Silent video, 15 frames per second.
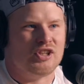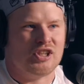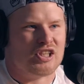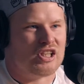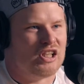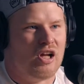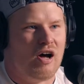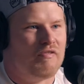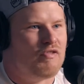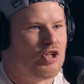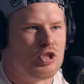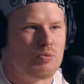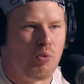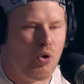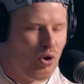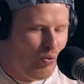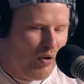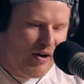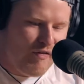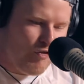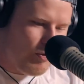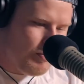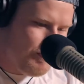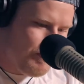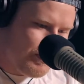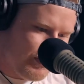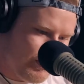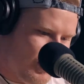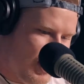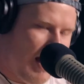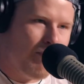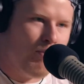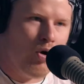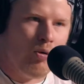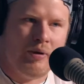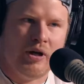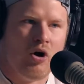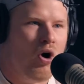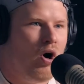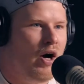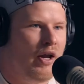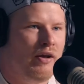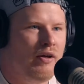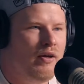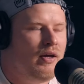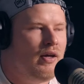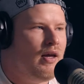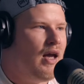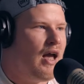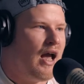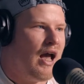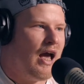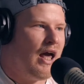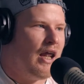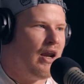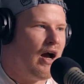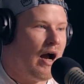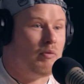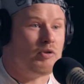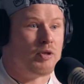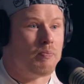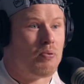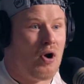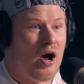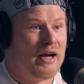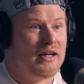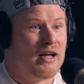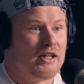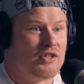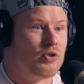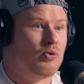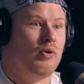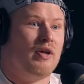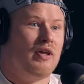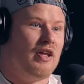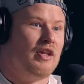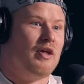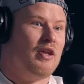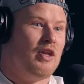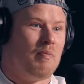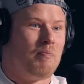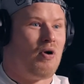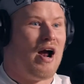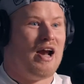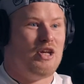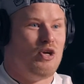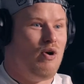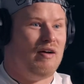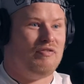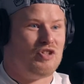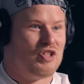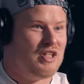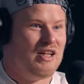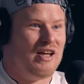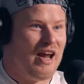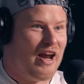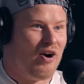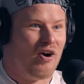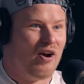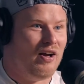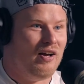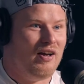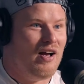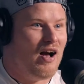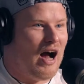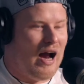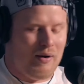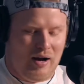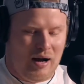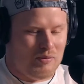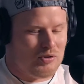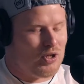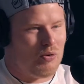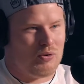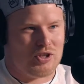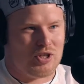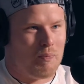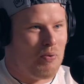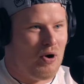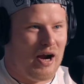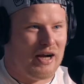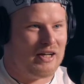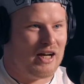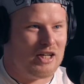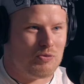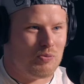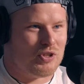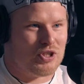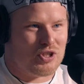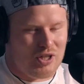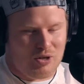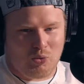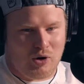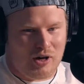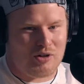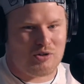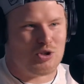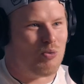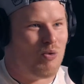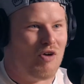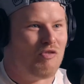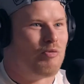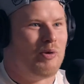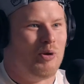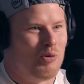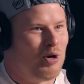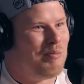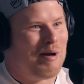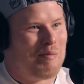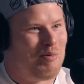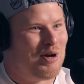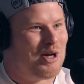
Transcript: Just loved the sport right from that moment on. And I was a Pride guy. So in the Pride UFC era, I was always the Pride guys, which didn't work out so well for me when all my